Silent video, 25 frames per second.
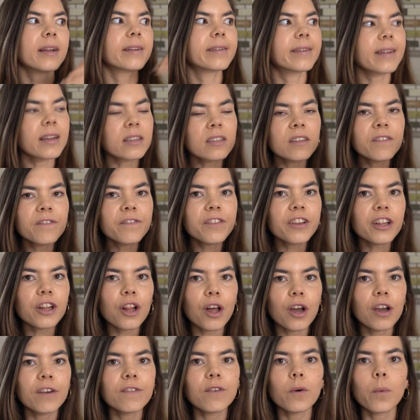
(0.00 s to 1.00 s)
It doesn't
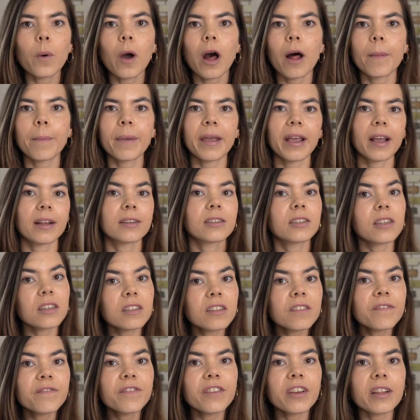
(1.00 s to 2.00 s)
feel overwhelming. It
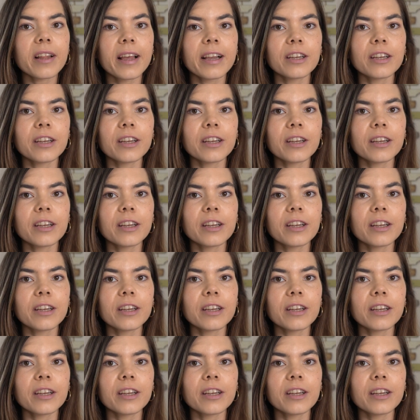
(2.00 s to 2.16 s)
doesn't feel